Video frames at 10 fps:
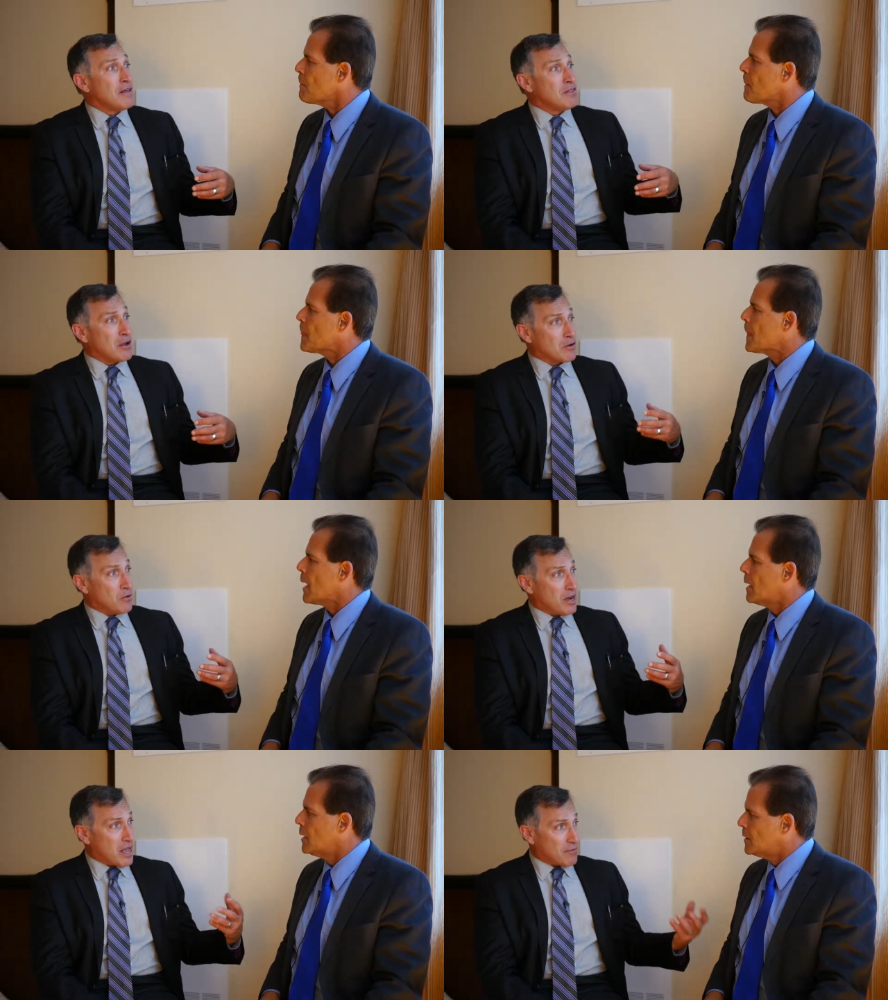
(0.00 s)
Speaker 1: They're
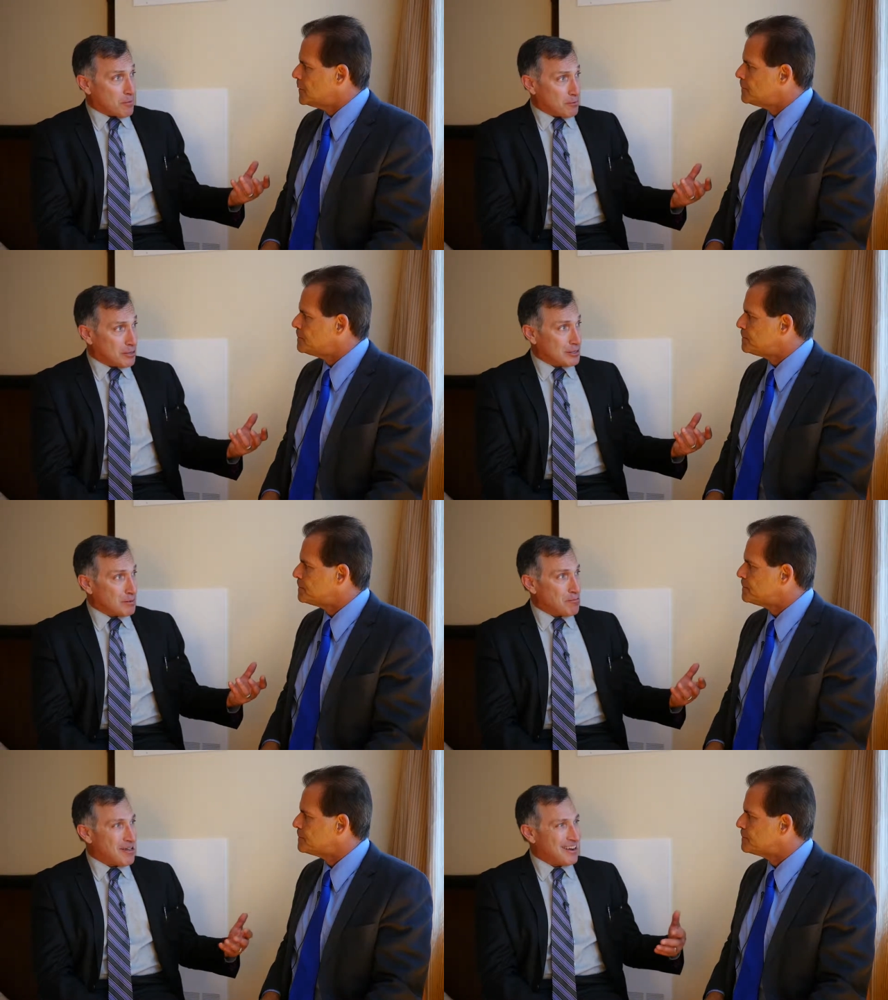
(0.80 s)
going to have to
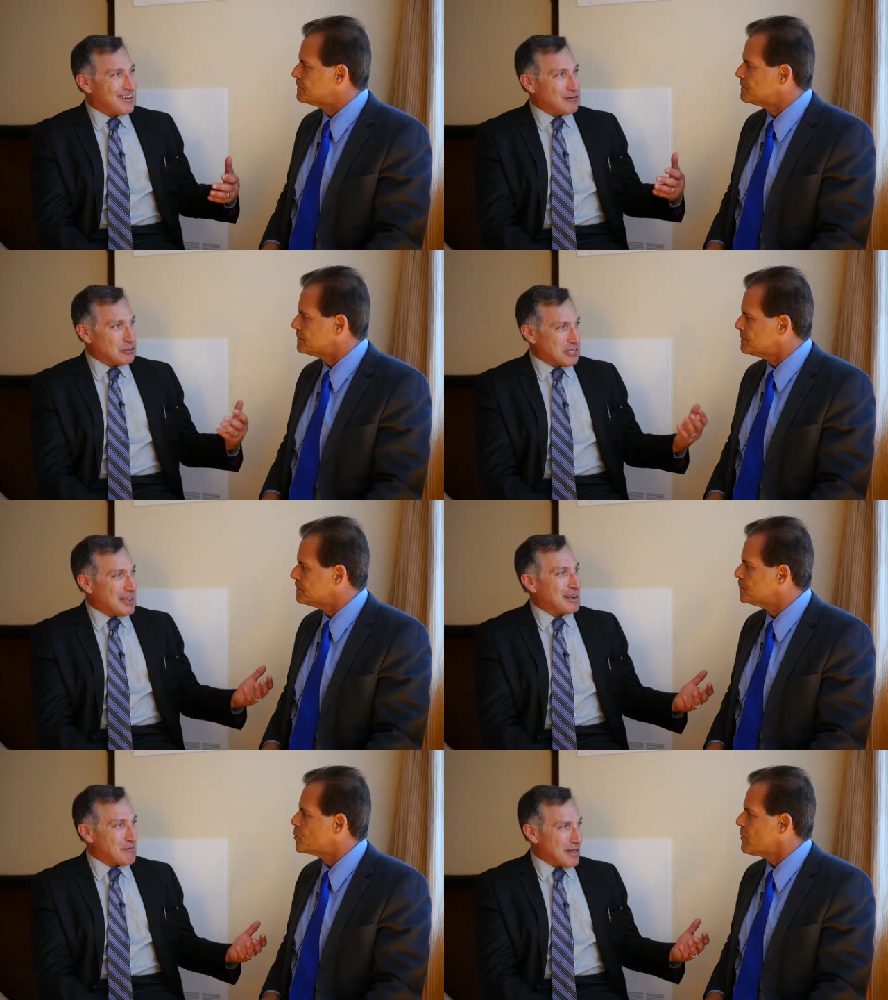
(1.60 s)
participate in
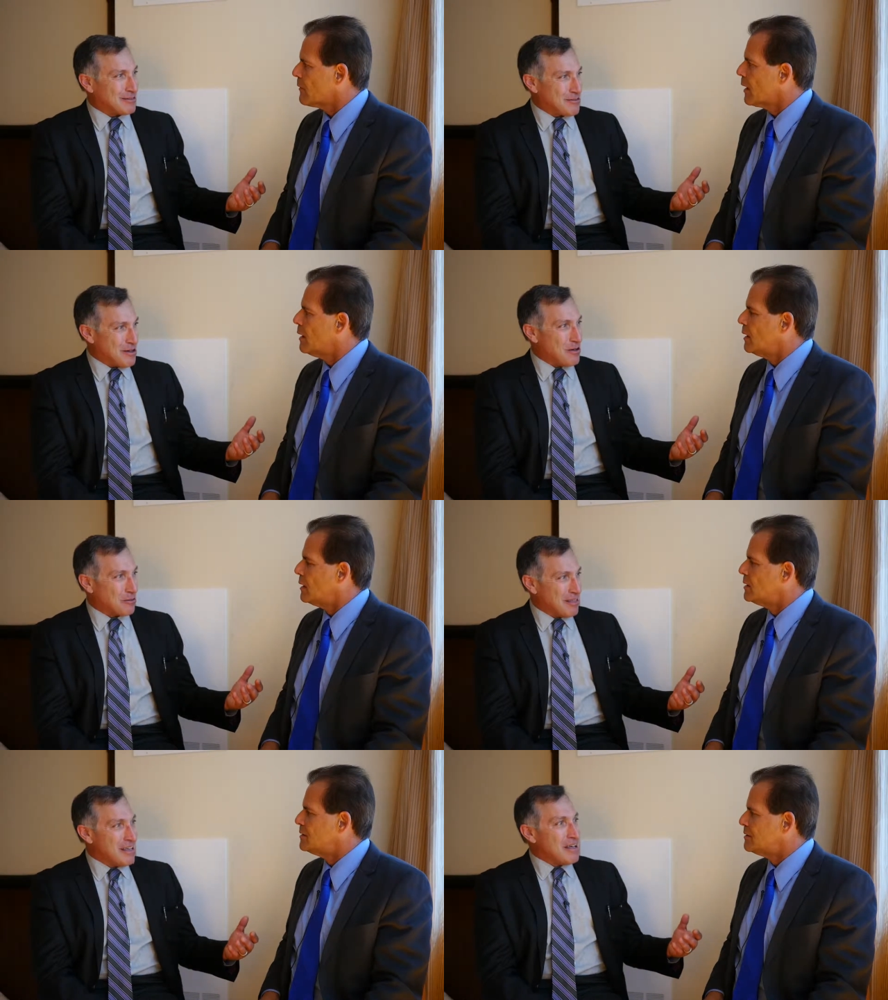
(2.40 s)
understanding about their health.